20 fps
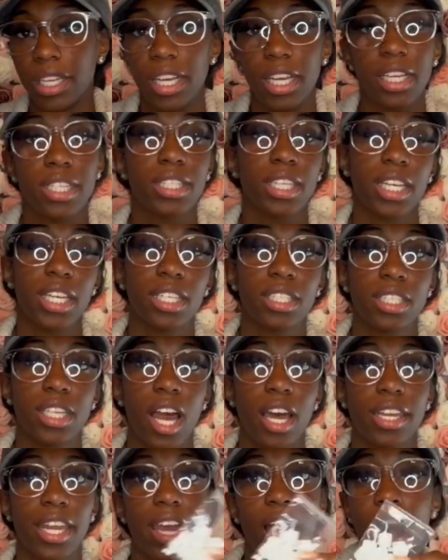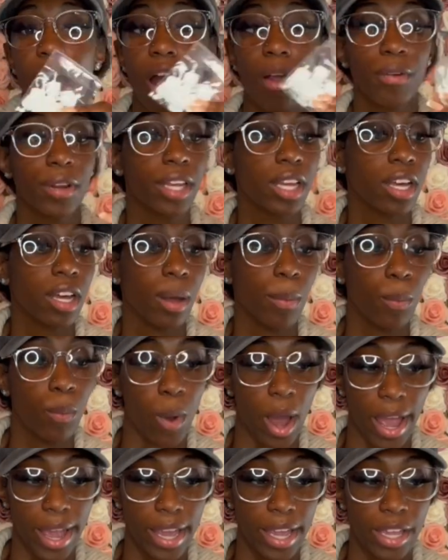these is, y'all, they already come
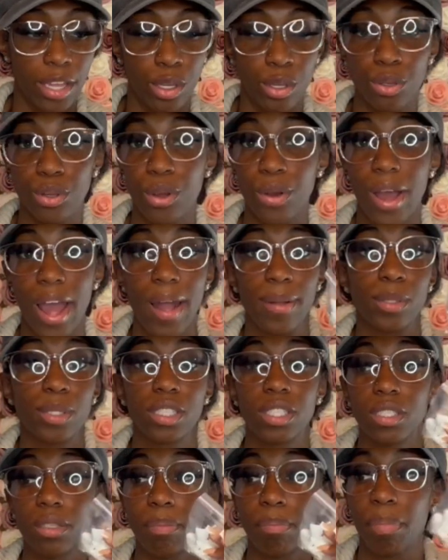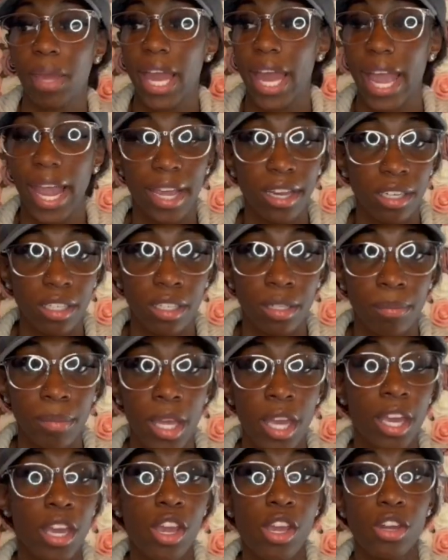white. You don't have to paint them.
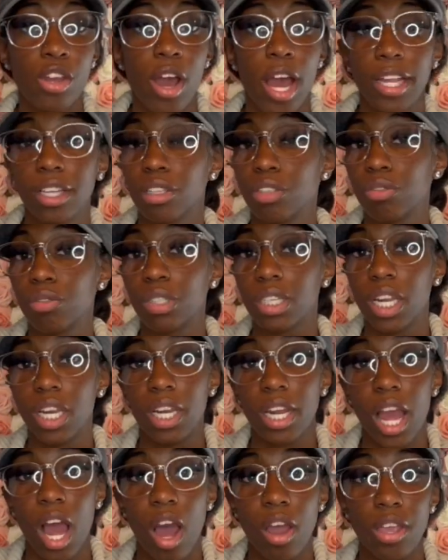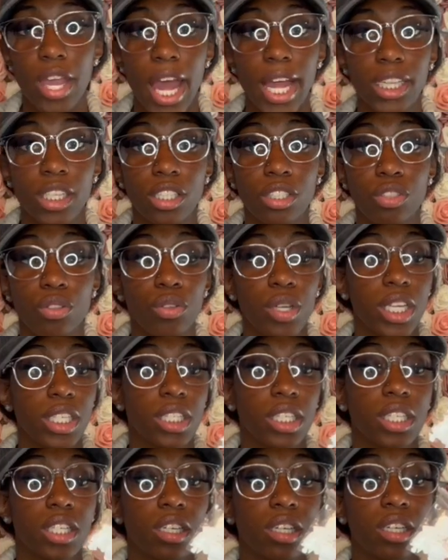You don't have to do none of that. All you have to do
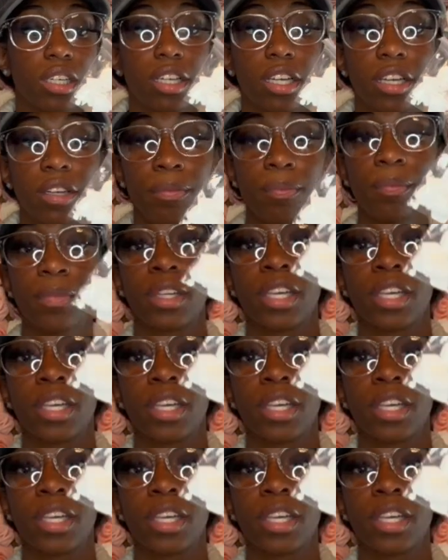is literally